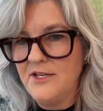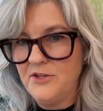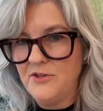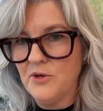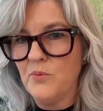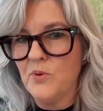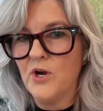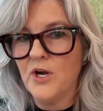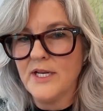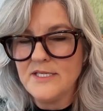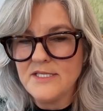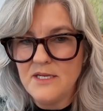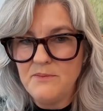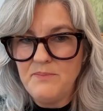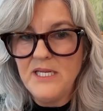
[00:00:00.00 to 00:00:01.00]
to continue the
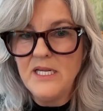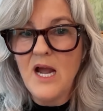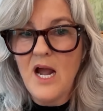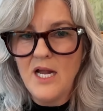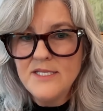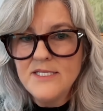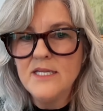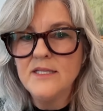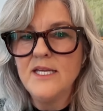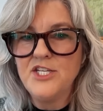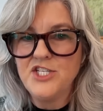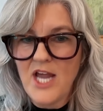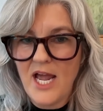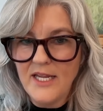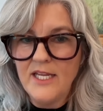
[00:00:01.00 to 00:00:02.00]
work is to be
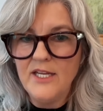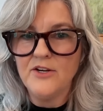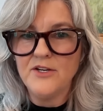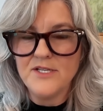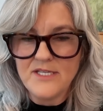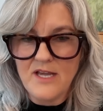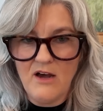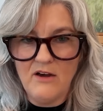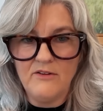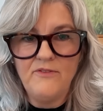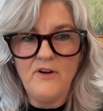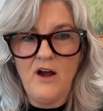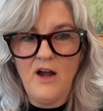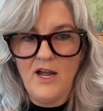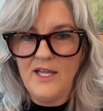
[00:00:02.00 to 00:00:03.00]
constantly checking
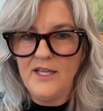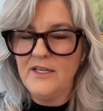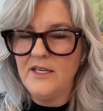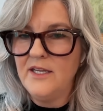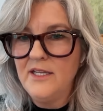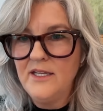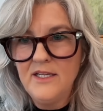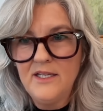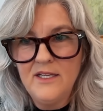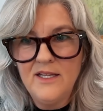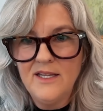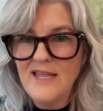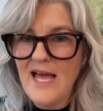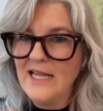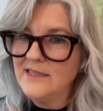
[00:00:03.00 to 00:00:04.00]
yourself on
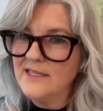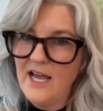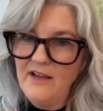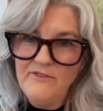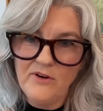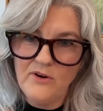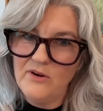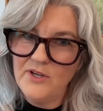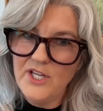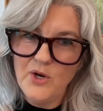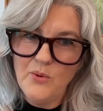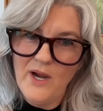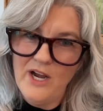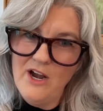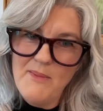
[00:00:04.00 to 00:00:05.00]
that
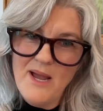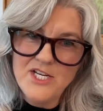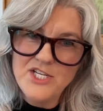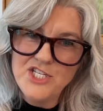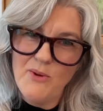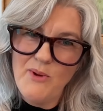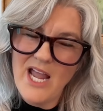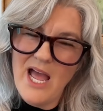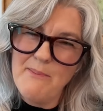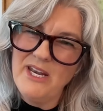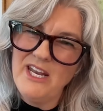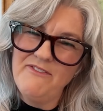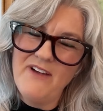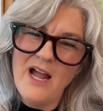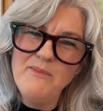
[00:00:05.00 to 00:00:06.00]
level. You know, where am I
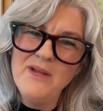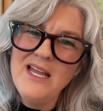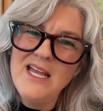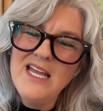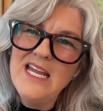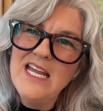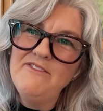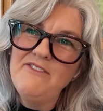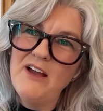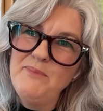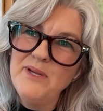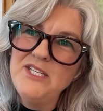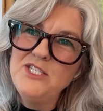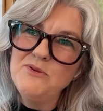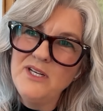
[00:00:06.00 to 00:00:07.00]
showing up? And if I'm,
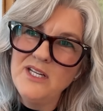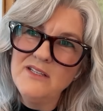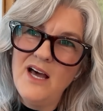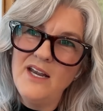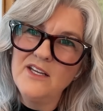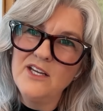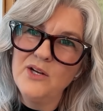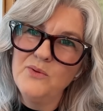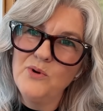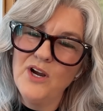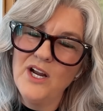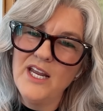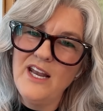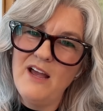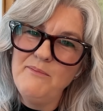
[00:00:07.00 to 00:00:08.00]
if I've been doing a lot of
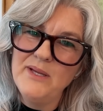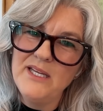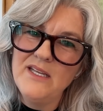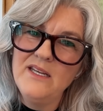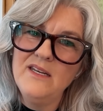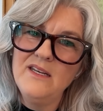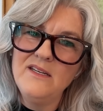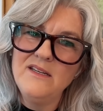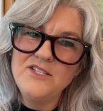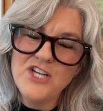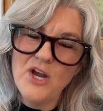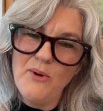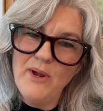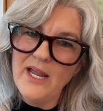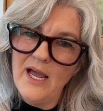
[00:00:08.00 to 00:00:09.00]
good work and I've
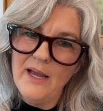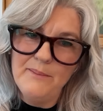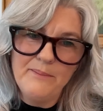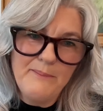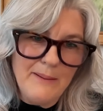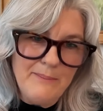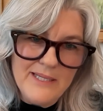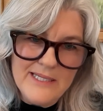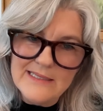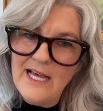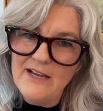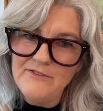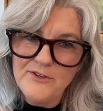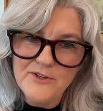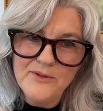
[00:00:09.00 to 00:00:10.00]
been showing up
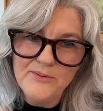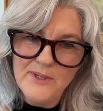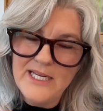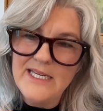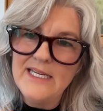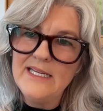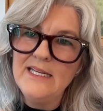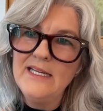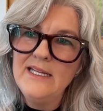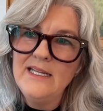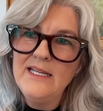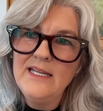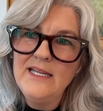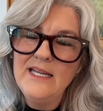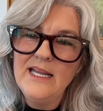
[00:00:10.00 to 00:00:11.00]
maybe at level
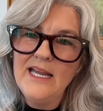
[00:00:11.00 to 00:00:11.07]
three